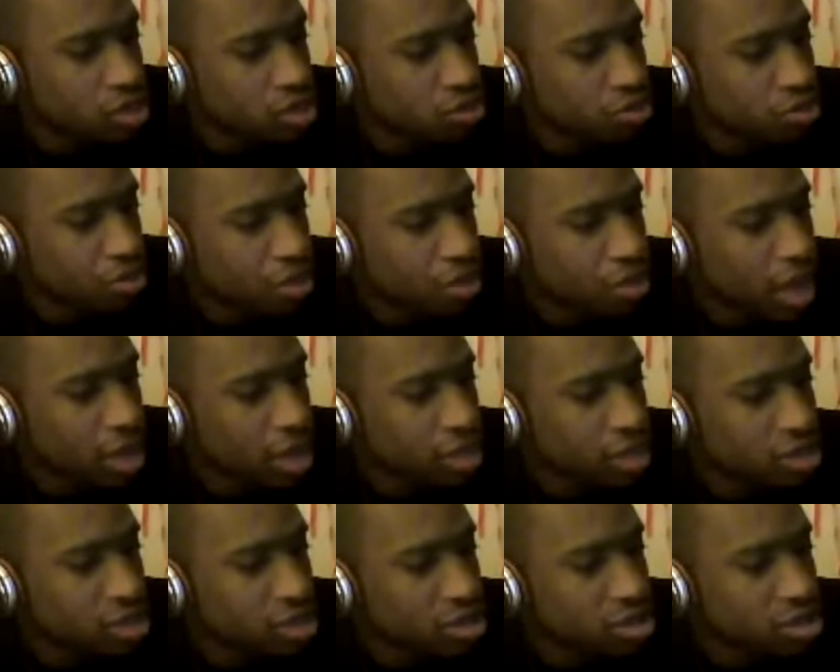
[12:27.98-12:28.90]

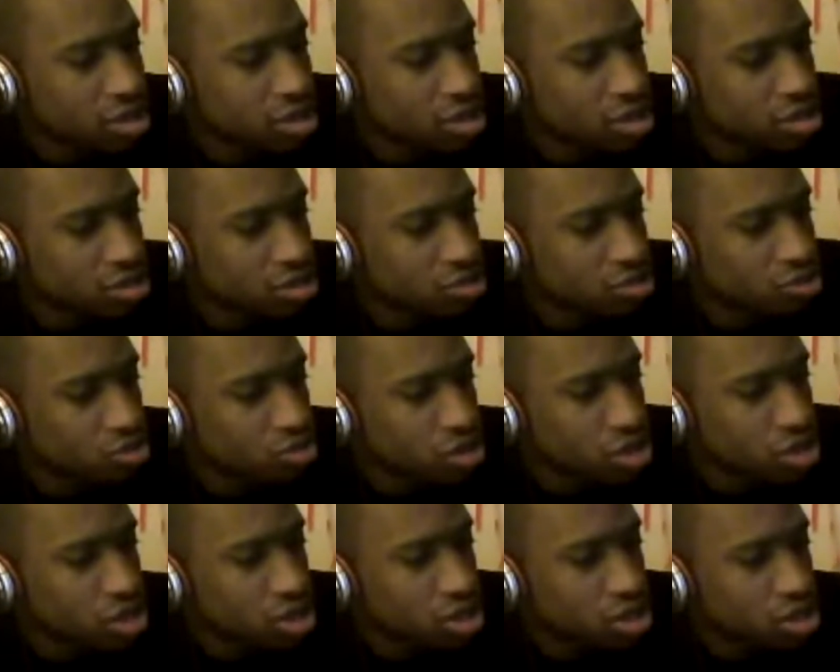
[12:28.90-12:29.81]
max,
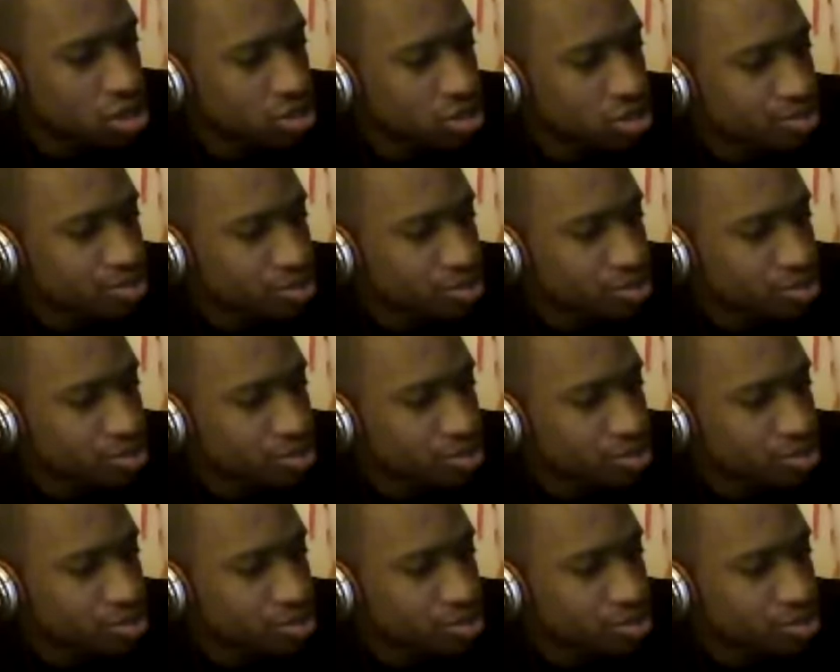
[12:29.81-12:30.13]
which